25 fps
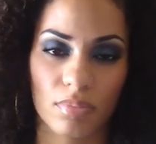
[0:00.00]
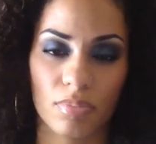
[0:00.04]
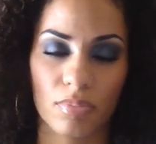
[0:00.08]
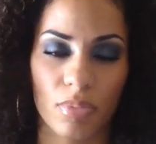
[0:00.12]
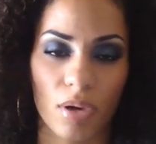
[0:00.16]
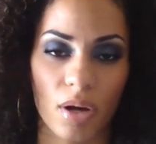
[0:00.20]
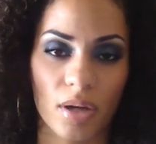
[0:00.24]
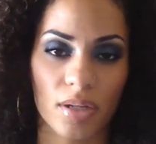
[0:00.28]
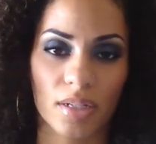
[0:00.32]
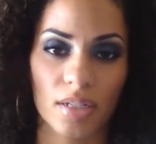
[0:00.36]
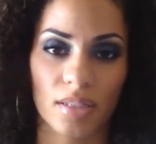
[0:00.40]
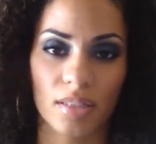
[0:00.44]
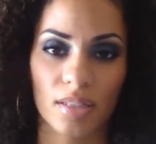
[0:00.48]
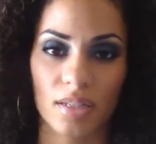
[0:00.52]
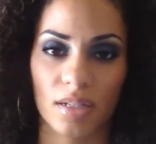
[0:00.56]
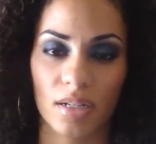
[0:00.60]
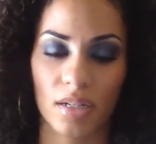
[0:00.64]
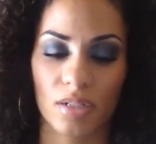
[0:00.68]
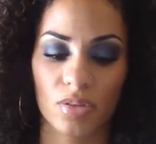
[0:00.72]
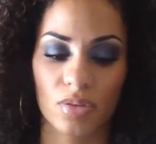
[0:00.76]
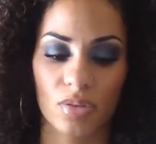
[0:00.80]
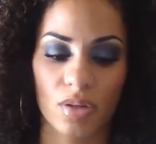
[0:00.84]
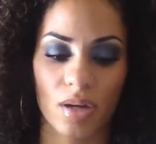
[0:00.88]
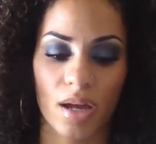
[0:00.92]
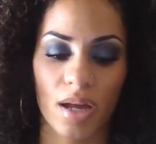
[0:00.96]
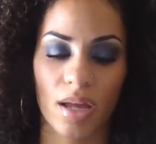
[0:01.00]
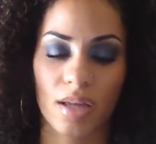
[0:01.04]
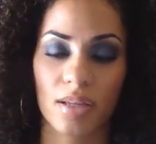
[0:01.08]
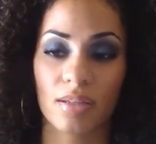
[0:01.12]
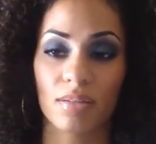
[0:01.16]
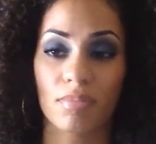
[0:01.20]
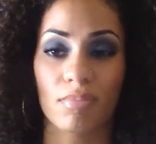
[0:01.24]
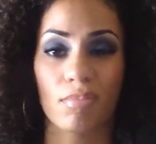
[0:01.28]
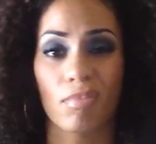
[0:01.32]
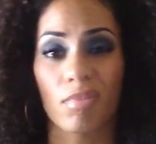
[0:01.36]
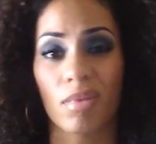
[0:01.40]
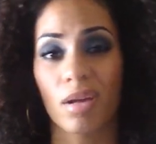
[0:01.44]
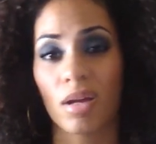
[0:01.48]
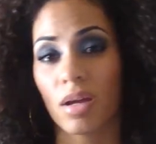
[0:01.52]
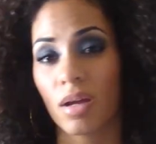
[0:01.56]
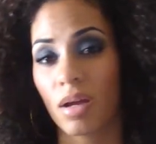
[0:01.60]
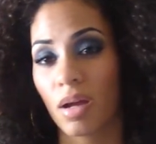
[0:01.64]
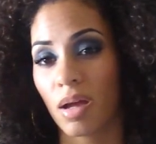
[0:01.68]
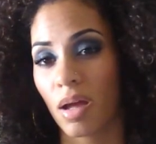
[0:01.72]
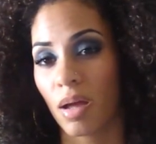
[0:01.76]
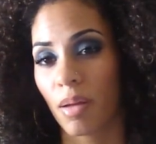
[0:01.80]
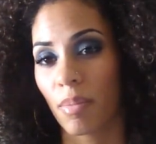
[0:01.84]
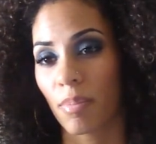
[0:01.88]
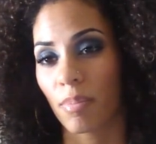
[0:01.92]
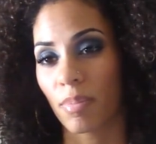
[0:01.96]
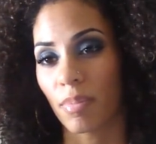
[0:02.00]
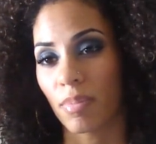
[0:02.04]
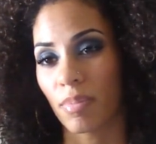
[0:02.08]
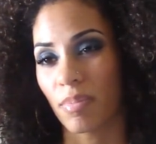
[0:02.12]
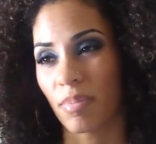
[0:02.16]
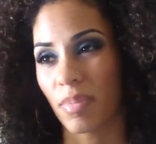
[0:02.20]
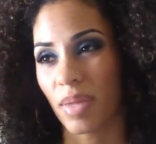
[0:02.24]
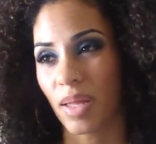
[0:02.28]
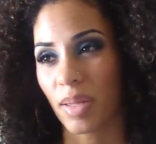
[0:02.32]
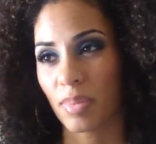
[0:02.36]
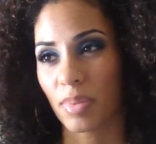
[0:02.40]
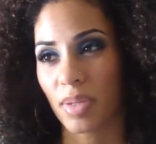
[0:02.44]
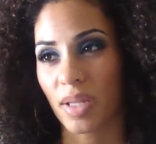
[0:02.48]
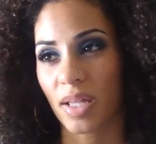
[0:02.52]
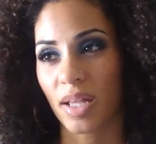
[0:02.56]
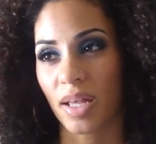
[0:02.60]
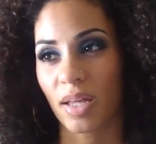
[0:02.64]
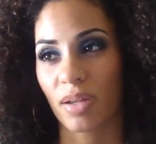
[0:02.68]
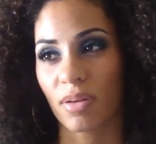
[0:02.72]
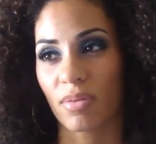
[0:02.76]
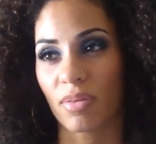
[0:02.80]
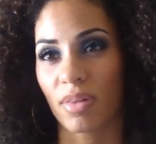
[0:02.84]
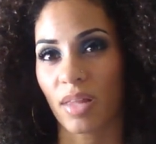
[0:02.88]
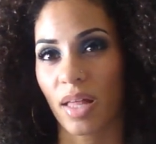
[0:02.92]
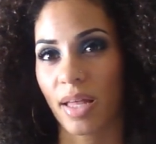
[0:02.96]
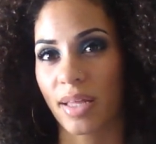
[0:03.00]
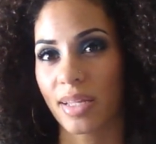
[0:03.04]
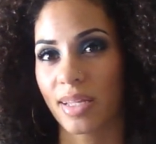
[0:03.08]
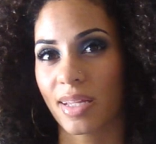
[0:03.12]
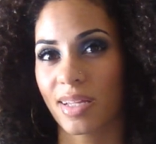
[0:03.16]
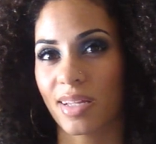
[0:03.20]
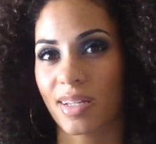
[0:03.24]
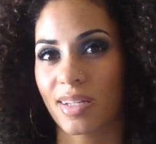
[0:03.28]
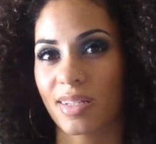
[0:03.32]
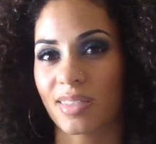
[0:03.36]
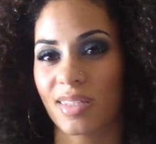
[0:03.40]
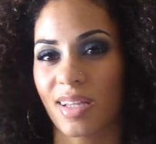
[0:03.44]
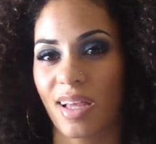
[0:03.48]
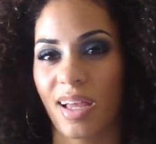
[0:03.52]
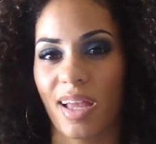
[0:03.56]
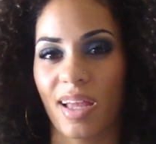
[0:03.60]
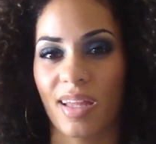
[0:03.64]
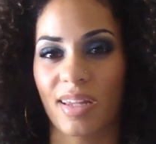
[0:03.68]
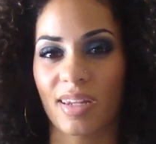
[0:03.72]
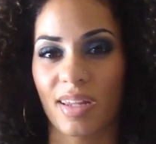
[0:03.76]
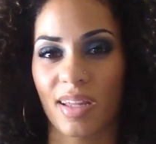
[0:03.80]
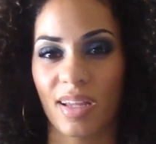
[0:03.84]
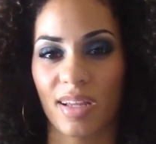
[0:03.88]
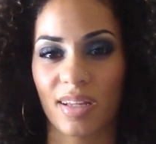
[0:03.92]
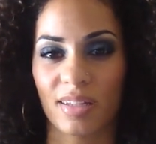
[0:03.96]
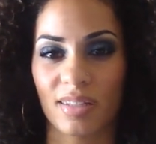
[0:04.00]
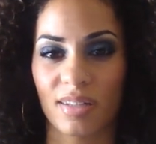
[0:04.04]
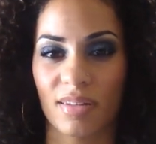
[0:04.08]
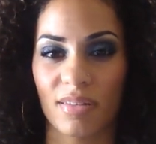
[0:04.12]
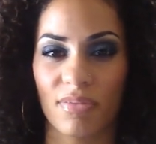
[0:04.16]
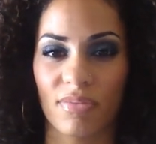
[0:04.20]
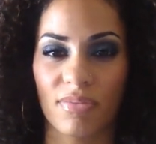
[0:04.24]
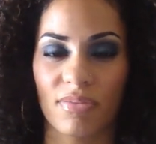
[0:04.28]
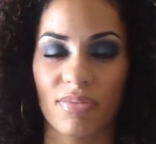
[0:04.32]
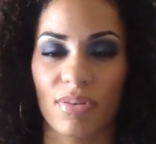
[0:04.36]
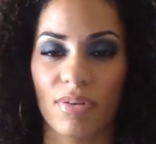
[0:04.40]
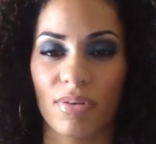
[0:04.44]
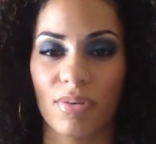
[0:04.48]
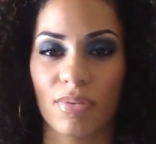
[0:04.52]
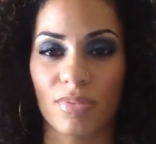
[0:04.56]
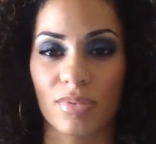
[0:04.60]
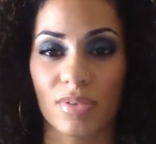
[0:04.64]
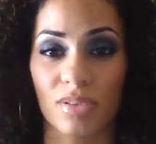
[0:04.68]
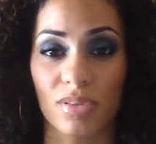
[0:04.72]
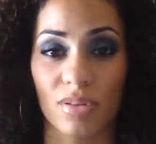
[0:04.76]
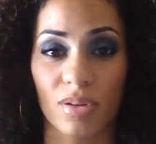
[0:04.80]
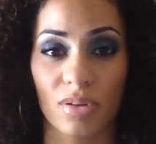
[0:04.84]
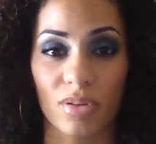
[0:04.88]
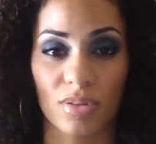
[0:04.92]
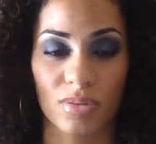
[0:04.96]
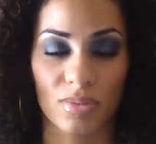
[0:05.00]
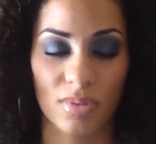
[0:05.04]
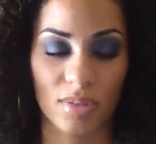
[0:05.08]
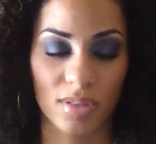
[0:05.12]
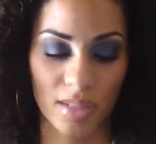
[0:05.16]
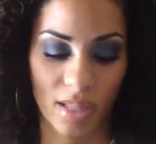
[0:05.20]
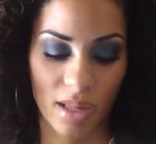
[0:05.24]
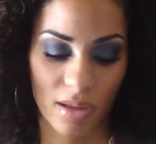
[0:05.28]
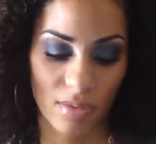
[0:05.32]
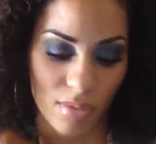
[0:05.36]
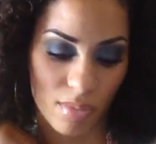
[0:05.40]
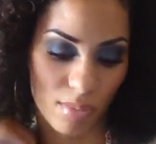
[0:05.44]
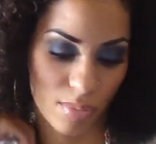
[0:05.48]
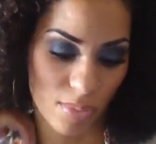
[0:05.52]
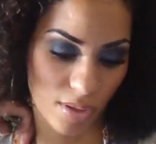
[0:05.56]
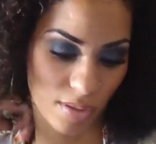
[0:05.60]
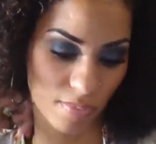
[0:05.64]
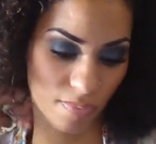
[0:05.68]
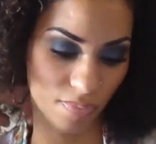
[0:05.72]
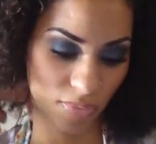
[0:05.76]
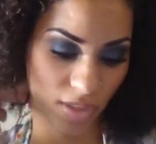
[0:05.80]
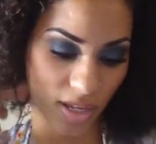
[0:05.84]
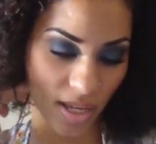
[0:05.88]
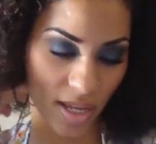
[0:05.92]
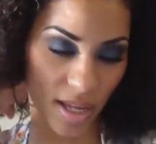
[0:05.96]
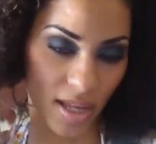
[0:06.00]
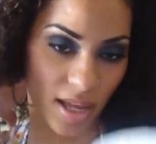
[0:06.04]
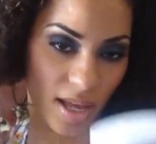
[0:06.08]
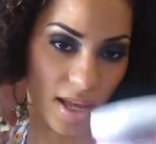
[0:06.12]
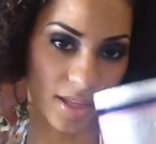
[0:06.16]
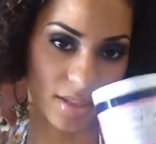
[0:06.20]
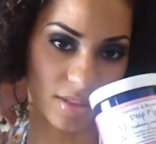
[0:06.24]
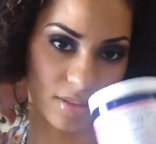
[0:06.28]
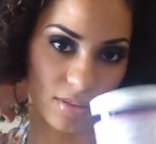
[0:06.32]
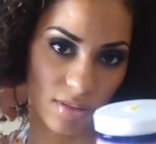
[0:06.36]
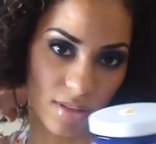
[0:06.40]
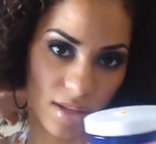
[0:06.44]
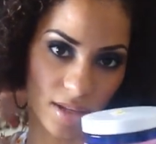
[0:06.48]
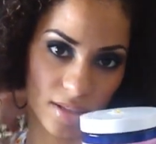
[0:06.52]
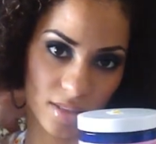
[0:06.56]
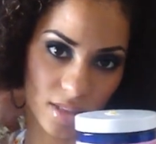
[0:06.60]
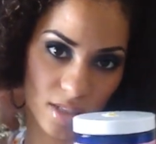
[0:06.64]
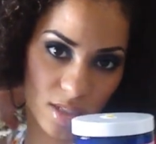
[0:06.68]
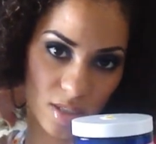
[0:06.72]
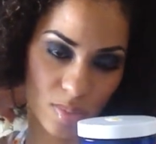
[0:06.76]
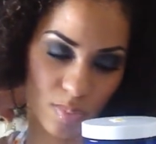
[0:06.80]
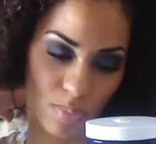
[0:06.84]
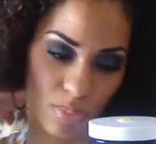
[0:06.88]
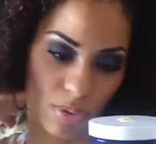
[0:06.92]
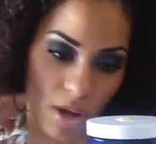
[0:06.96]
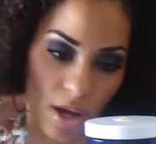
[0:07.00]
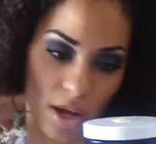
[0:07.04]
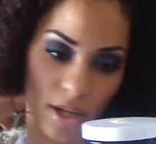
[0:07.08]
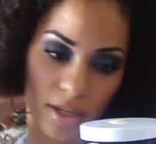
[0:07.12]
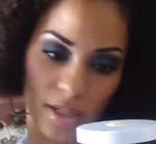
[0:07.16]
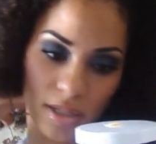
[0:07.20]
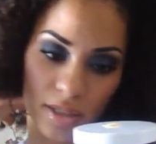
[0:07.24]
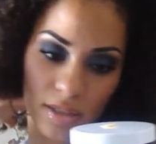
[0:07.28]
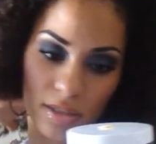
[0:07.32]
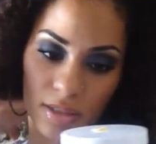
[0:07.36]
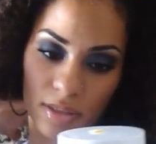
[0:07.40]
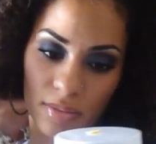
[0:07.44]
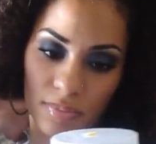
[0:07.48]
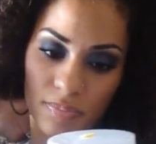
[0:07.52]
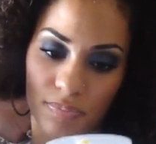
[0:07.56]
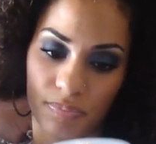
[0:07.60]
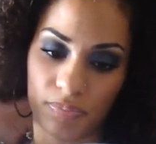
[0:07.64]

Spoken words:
product that I tried, and maybe I don't like it because I had negative results with that one, but I do like this product.